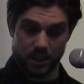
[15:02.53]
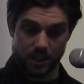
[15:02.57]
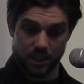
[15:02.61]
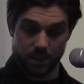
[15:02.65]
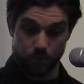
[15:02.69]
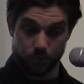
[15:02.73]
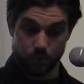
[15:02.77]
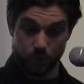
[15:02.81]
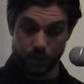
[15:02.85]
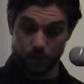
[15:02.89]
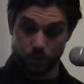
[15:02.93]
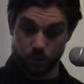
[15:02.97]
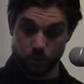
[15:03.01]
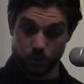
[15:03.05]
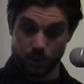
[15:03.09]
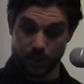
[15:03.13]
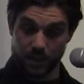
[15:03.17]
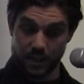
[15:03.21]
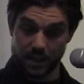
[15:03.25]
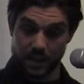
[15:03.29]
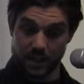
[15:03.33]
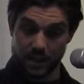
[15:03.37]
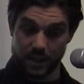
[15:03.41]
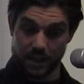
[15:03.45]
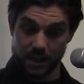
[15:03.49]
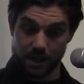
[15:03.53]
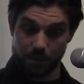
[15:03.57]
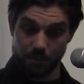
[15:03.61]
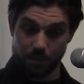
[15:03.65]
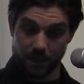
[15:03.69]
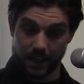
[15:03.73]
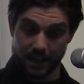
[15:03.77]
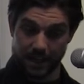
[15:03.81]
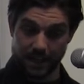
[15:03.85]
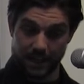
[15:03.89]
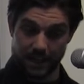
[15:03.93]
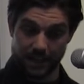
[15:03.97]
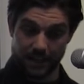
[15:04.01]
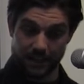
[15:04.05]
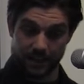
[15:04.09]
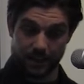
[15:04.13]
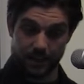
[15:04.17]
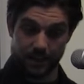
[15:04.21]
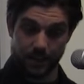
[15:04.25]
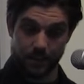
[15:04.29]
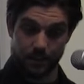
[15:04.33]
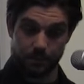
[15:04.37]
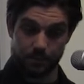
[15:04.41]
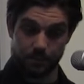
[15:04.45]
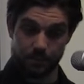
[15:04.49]
If we would uh, apply um,
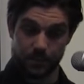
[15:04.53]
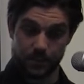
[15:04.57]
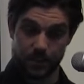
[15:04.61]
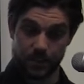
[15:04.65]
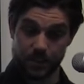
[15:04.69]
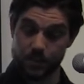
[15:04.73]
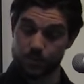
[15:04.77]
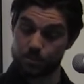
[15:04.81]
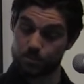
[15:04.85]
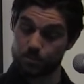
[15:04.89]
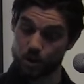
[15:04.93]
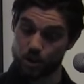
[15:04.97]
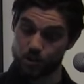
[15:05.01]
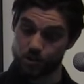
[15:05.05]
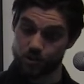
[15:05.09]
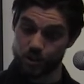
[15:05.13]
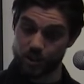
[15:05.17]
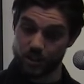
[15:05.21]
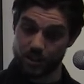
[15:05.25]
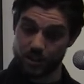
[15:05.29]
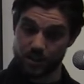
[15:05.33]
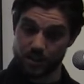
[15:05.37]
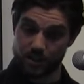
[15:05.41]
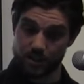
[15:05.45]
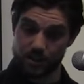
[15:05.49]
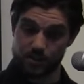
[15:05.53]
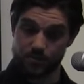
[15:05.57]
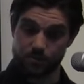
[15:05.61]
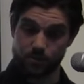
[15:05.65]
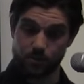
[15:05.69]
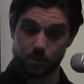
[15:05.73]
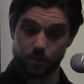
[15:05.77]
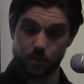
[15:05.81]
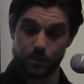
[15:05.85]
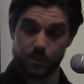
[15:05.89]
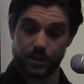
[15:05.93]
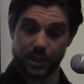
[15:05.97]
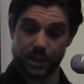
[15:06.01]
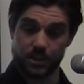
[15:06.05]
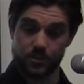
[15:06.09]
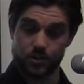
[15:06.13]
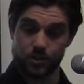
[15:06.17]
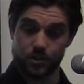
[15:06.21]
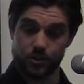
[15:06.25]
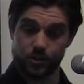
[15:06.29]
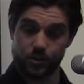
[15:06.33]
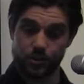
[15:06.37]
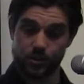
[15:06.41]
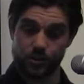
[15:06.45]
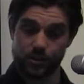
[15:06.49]
this project at uh, its full
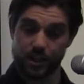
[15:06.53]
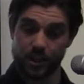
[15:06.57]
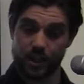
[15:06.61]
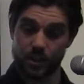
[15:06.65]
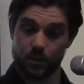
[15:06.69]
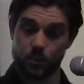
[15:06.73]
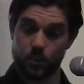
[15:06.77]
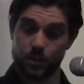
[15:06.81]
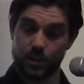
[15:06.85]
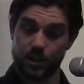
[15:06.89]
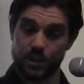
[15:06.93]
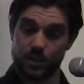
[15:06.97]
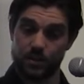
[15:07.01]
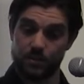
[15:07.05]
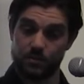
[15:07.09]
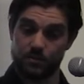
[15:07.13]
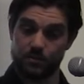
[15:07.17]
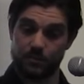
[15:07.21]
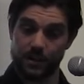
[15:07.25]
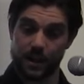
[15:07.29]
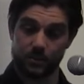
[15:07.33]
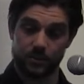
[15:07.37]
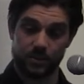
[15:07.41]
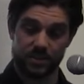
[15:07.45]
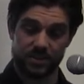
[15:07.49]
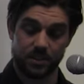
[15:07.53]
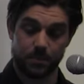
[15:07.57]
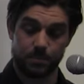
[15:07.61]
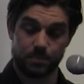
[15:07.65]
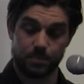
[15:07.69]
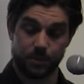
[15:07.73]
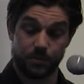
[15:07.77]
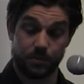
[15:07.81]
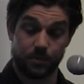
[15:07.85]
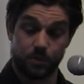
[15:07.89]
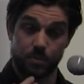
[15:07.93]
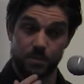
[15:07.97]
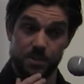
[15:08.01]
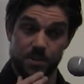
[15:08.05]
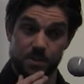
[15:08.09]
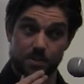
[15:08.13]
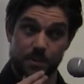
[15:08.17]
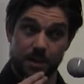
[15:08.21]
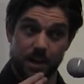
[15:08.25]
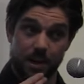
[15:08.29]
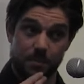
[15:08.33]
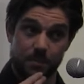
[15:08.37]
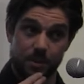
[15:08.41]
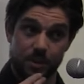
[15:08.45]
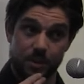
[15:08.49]
potential and we found some performance
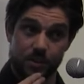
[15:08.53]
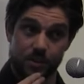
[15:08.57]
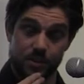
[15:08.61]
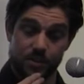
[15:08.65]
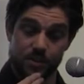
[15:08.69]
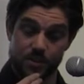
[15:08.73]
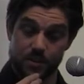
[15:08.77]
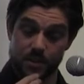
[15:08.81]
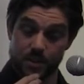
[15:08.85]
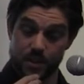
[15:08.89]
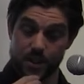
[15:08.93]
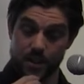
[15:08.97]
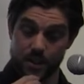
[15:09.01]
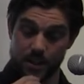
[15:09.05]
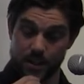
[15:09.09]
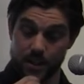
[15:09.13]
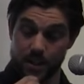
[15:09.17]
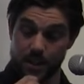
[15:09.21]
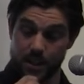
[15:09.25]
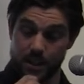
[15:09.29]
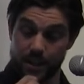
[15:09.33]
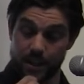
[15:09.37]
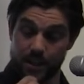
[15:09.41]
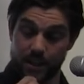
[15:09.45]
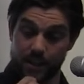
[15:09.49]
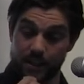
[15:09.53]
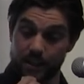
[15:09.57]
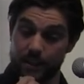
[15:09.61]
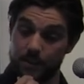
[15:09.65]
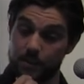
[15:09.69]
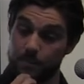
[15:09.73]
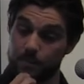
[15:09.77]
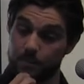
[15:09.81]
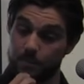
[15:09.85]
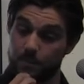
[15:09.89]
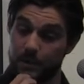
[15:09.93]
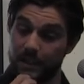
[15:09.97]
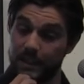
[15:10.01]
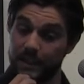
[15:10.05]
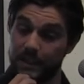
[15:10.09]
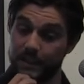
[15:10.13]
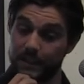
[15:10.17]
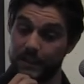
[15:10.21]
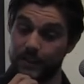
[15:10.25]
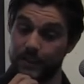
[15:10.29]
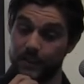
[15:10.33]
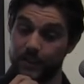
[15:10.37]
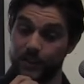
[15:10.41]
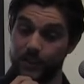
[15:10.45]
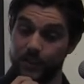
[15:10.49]
parameters uh, by
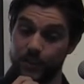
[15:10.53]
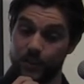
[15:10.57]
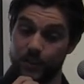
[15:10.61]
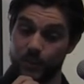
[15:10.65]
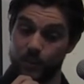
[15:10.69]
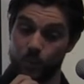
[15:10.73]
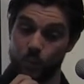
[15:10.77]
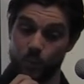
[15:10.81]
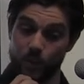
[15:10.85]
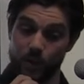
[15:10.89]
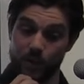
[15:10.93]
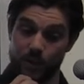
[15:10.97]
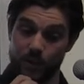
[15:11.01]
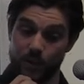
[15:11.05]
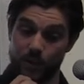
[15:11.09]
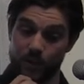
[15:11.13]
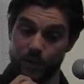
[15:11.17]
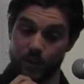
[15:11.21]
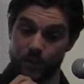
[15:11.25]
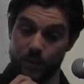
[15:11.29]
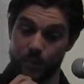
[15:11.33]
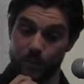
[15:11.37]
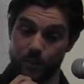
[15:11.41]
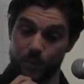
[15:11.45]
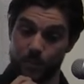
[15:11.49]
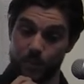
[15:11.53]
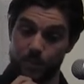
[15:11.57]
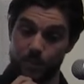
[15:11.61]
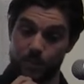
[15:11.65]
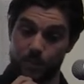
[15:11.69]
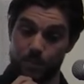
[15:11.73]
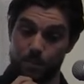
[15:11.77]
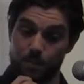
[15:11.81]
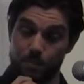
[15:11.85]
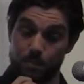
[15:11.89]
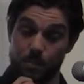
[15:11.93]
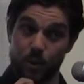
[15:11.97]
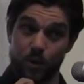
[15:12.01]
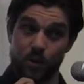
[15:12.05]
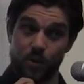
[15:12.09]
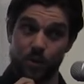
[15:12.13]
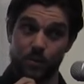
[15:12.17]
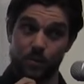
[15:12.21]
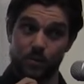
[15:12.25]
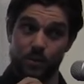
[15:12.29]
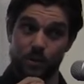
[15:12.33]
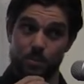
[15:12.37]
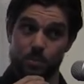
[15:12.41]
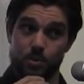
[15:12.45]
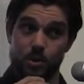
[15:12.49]
the, with the book
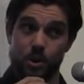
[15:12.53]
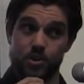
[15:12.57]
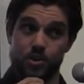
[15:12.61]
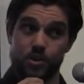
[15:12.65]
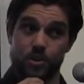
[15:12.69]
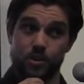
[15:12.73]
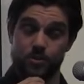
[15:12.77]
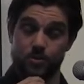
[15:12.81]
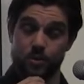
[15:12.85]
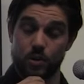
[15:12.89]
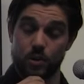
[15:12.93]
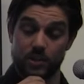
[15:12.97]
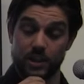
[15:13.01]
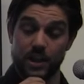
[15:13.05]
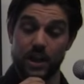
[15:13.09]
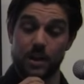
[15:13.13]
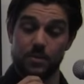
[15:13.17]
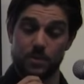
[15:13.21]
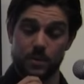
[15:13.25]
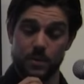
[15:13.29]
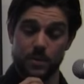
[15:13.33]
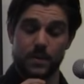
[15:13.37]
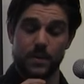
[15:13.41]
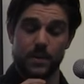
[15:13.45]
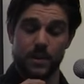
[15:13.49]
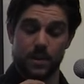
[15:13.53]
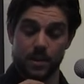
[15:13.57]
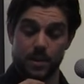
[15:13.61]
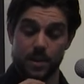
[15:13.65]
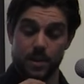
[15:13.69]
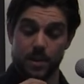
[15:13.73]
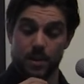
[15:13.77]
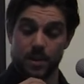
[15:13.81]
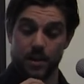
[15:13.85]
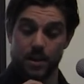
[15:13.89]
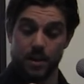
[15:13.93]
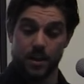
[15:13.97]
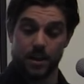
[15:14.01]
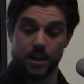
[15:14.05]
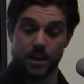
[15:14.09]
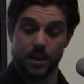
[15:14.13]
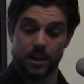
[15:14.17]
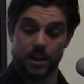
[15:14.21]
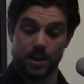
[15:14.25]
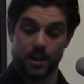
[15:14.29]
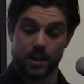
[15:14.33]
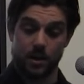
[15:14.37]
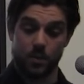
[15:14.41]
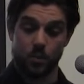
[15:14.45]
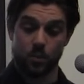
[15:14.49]
The Project Drawdown,
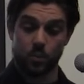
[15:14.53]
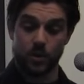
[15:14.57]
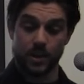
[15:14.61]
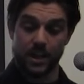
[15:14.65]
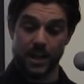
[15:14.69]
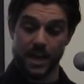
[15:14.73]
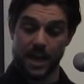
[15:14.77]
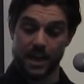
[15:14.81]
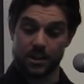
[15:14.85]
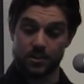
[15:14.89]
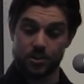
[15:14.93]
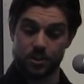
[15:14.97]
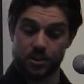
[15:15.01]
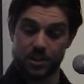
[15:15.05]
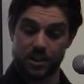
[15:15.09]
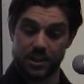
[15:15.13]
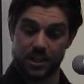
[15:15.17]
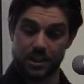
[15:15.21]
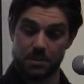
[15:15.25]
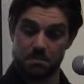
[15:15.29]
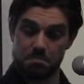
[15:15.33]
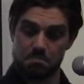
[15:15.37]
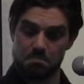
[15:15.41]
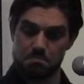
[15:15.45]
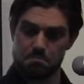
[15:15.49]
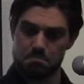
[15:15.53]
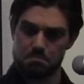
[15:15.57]
uh, we actually uh,